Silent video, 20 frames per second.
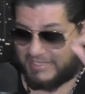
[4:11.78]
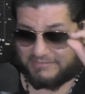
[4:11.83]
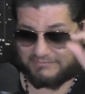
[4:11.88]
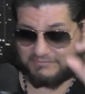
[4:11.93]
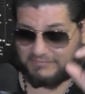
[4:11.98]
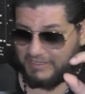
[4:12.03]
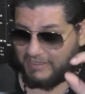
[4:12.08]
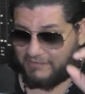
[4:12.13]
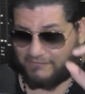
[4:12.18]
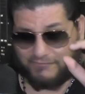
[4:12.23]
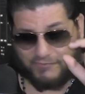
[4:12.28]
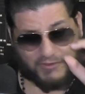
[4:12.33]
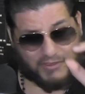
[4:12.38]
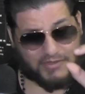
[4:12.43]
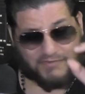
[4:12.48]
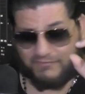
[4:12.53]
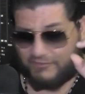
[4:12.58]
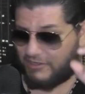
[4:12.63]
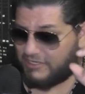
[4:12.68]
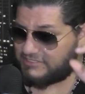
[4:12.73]
a very,
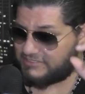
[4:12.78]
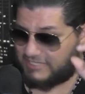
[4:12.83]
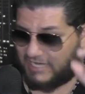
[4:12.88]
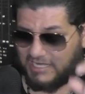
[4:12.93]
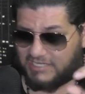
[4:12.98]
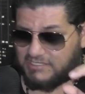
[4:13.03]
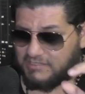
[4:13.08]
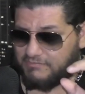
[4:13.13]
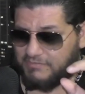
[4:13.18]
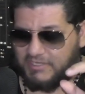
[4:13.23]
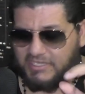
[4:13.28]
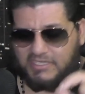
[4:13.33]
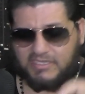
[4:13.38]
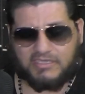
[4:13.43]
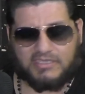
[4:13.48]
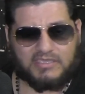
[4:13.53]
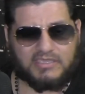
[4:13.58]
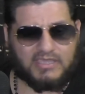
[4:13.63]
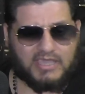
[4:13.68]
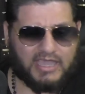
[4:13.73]
very tiny bit,
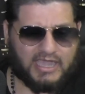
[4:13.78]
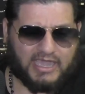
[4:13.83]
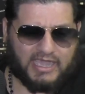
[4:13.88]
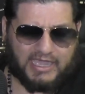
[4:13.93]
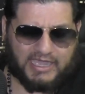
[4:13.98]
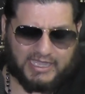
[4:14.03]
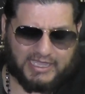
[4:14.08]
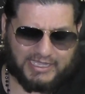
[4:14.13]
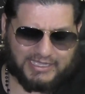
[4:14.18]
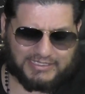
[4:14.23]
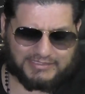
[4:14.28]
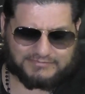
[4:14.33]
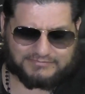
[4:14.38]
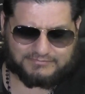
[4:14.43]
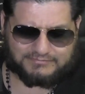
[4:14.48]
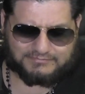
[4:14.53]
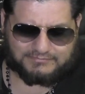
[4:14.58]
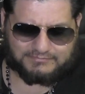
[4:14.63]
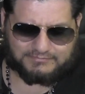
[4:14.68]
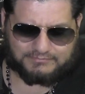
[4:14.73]

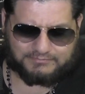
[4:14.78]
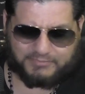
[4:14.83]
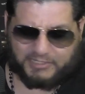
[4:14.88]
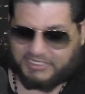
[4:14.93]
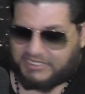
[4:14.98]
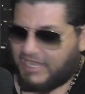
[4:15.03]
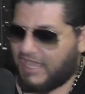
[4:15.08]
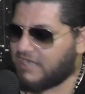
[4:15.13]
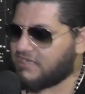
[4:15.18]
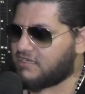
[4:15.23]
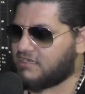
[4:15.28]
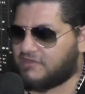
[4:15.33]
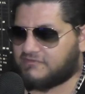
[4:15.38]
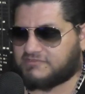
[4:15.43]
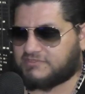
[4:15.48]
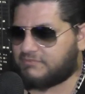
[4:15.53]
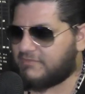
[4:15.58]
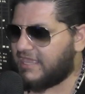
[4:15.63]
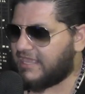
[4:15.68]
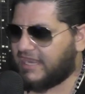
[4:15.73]
but not enough
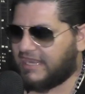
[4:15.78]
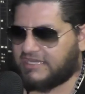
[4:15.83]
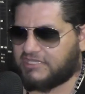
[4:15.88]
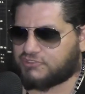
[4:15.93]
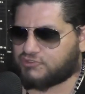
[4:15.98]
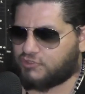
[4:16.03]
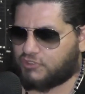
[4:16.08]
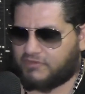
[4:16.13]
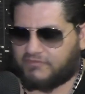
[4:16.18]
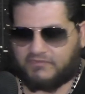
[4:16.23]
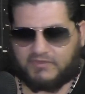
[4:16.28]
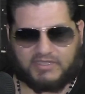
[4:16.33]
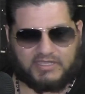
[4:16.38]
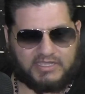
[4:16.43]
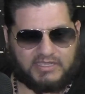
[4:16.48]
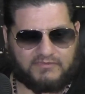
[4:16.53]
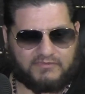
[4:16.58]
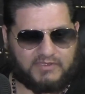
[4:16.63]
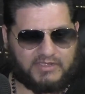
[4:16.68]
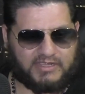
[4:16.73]
to make any sort of
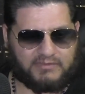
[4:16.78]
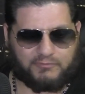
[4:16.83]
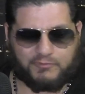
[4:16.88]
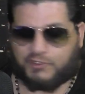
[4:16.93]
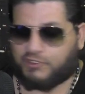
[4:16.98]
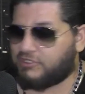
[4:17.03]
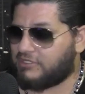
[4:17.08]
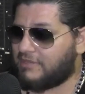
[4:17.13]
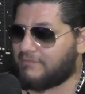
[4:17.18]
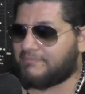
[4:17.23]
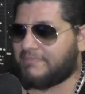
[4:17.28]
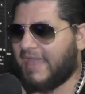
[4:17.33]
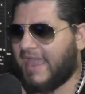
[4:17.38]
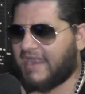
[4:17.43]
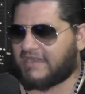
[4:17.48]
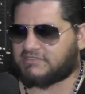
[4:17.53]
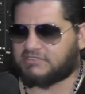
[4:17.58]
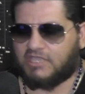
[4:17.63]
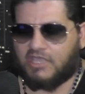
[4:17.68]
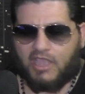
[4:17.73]
a real
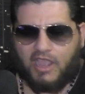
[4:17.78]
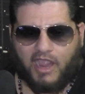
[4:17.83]
impact